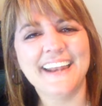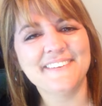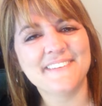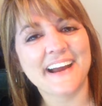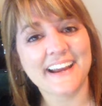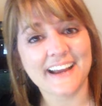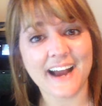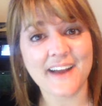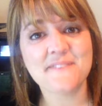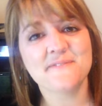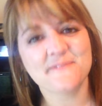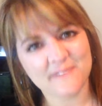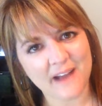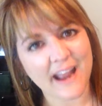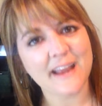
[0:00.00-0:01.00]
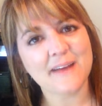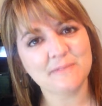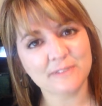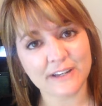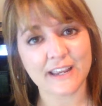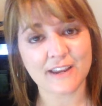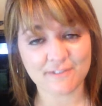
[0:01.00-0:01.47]
anyway, I'm I
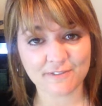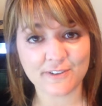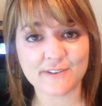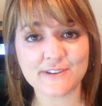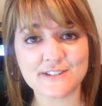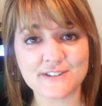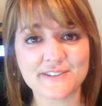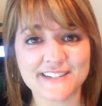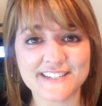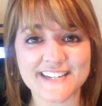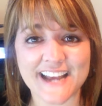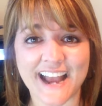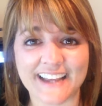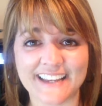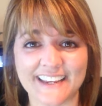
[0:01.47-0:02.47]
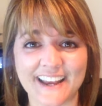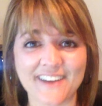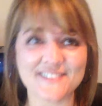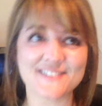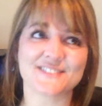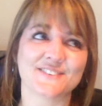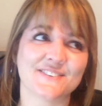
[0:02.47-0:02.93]
am looking forward to it, Jackie.
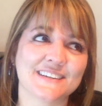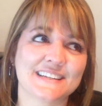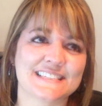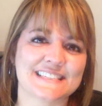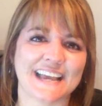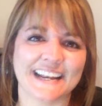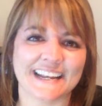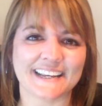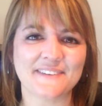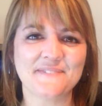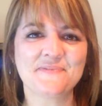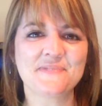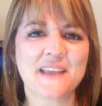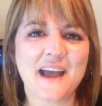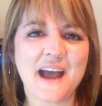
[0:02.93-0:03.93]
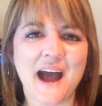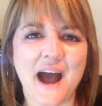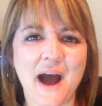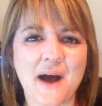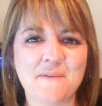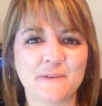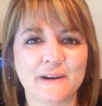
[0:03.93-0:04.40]
I'm so excited.
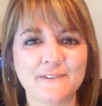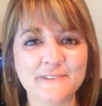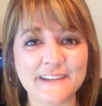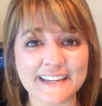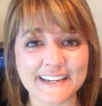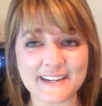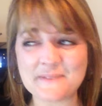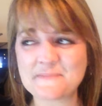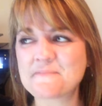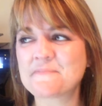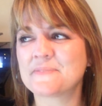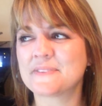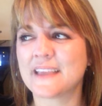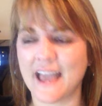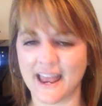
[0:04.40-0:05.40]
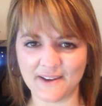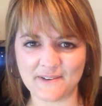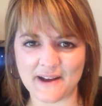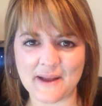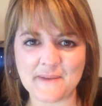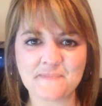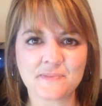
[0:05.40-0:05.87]
Um, one week.
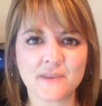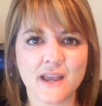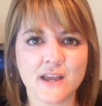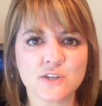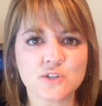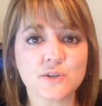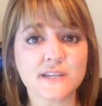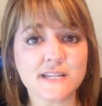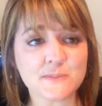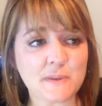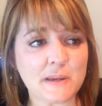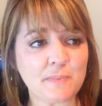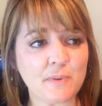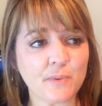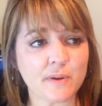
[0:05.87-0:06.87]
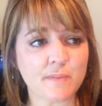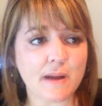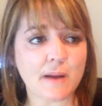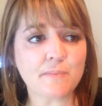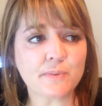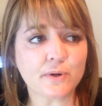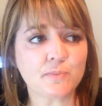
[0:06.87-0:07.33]
Anyway, so these people
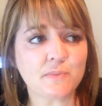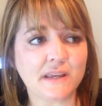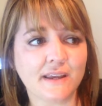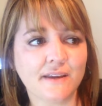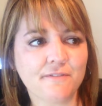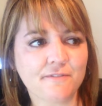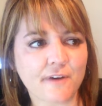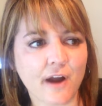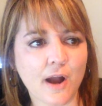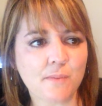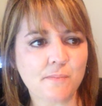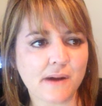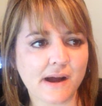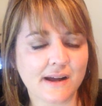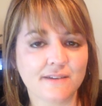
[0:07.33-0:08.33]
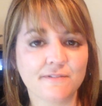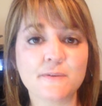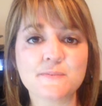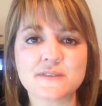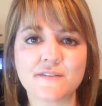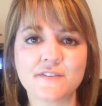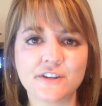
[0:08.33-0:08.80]
remembered me from uh,
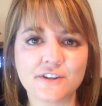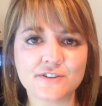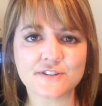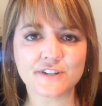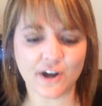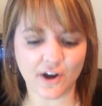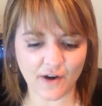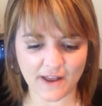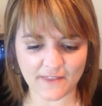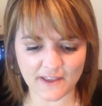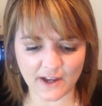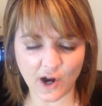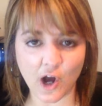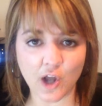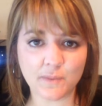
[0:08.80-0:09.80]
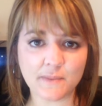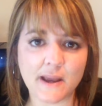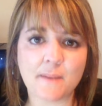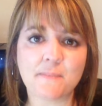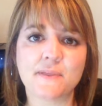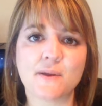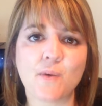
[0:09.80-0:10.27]
from seven years ago, and they called me
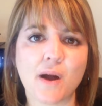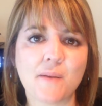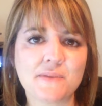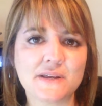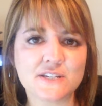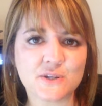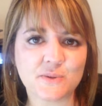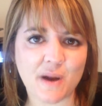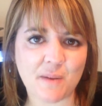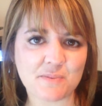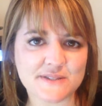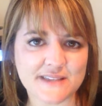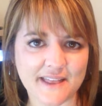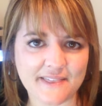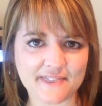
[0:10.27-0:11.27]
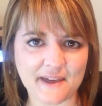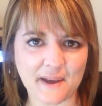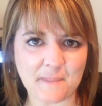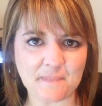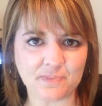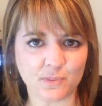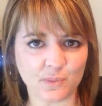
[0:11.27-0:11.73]
up. They want me to represent
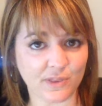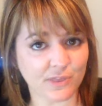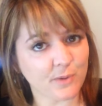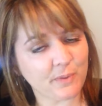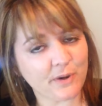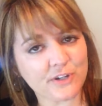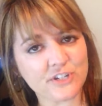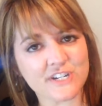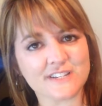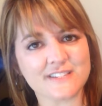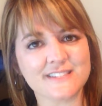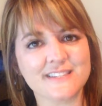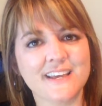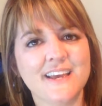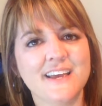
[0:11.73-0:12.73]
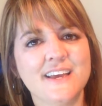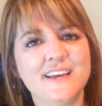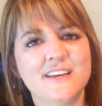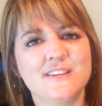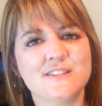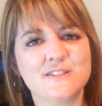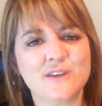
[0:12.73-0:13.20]
them with their purchase.
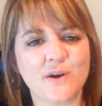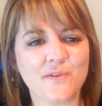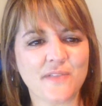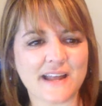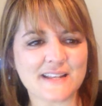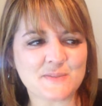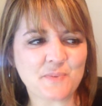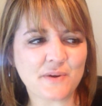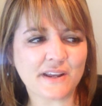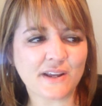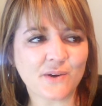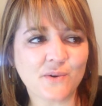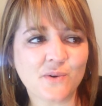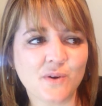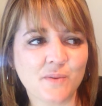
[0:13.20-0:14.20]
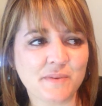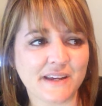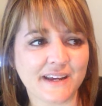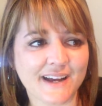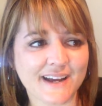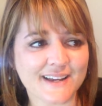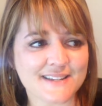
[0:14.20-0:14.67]
So that's pretty cool
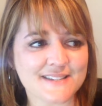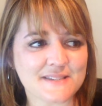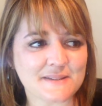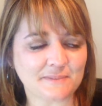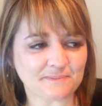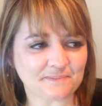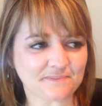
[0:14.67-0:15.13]
because